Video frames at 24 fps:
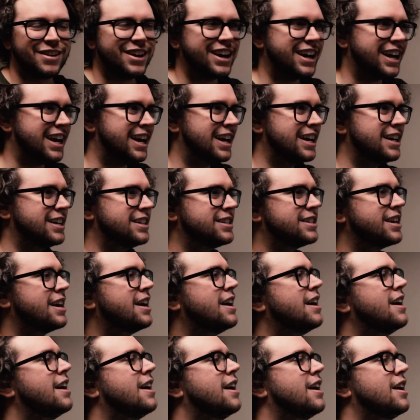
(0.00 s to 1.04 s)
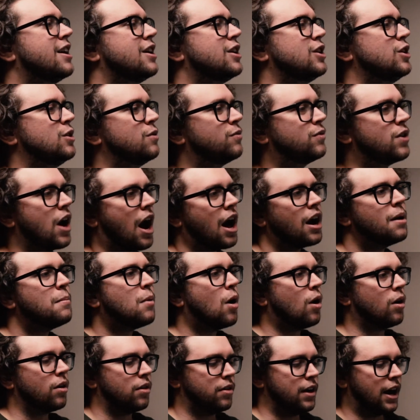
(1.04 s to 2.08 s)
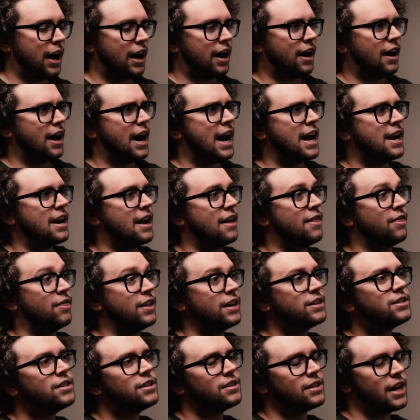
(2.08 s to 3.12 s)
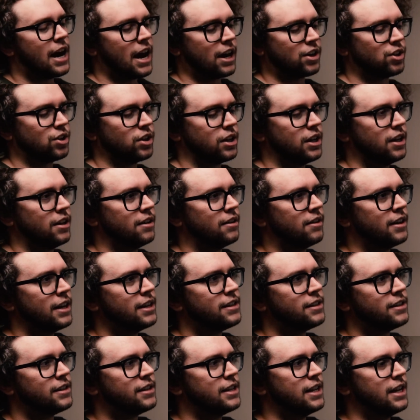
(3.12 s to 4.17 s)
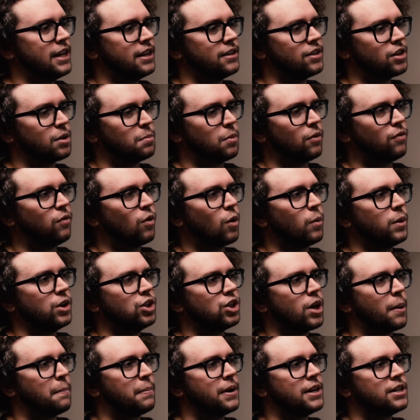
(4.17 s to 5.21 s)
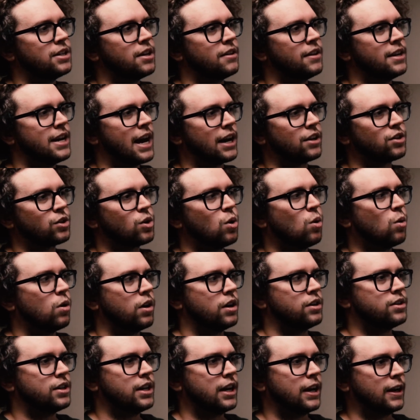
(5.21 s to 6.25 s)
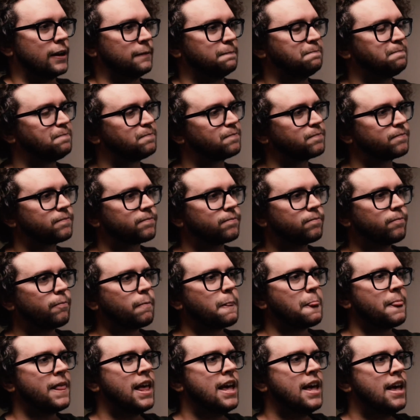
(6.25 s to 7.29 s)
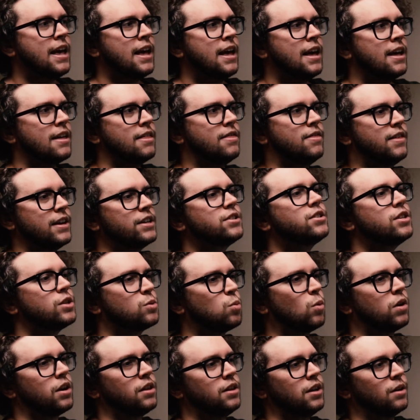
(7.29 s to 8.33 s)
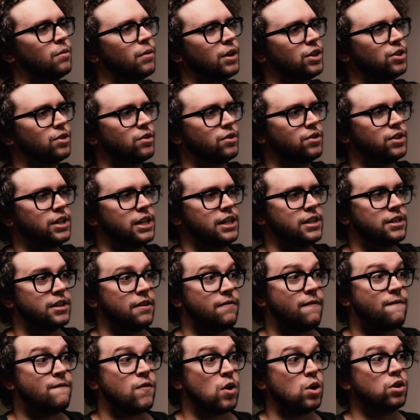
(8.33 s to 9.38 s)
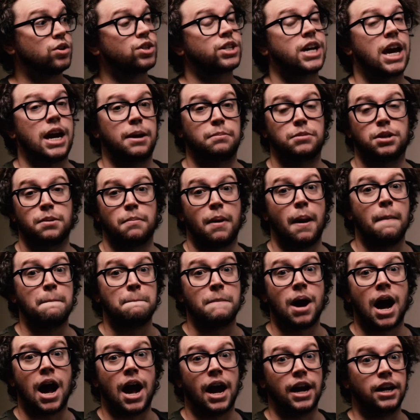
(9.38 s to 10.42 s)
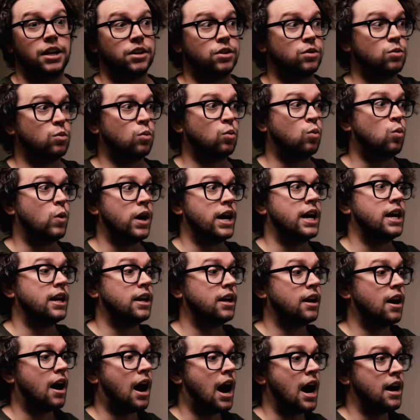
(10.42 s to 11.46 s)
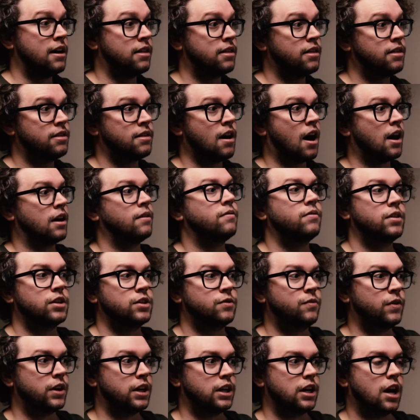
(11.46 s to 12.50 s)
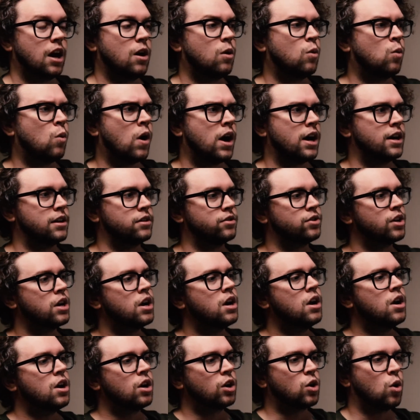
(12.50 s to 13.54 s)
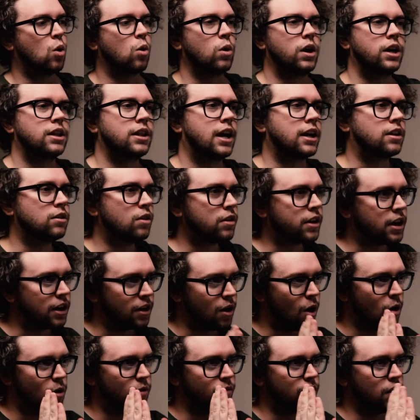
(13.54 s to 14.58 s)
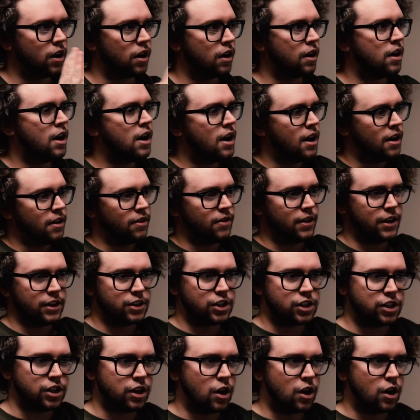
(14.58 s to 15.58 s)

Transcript: it is. You've got them all there. And this is actually this scene. So before we jump into the next chorus here, this is one of the original scenes that first came to my mind when I thought of this video, was Corey like looking over this,